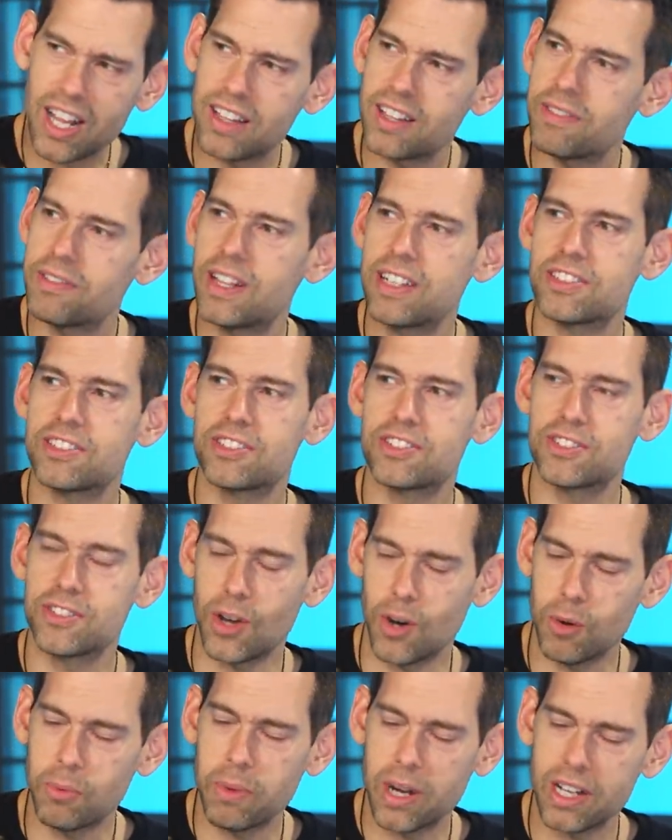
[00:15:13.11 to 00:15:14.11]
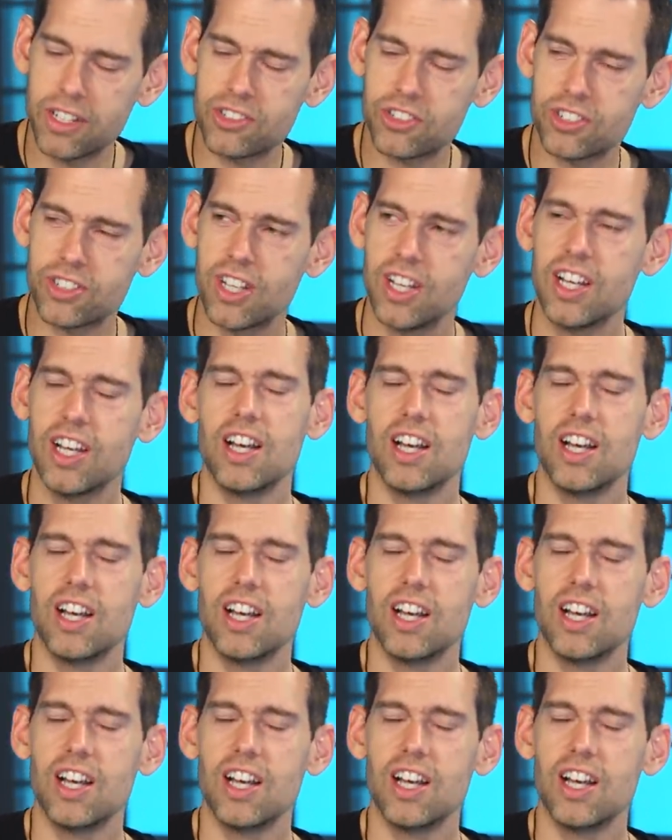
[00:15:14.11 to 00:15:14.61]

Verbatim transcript: I love that so much.